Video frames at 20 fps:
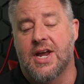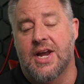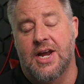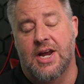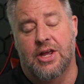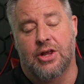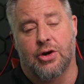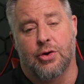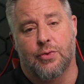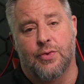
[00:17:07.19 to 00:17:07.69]

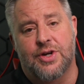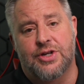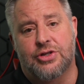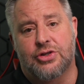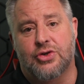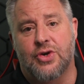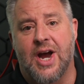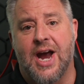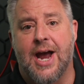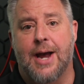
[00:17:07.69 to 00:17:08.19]
either wrist
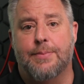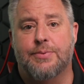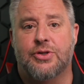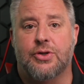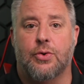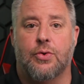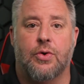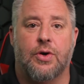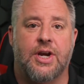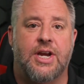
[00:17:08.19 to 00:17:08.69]
straps
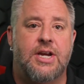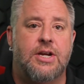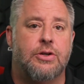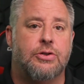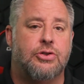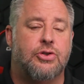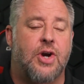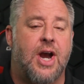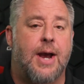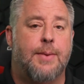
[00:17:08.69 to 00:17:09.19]
or heel
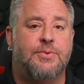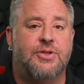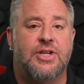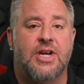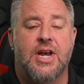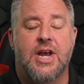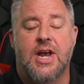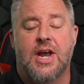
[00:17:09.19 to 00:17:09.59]
straps,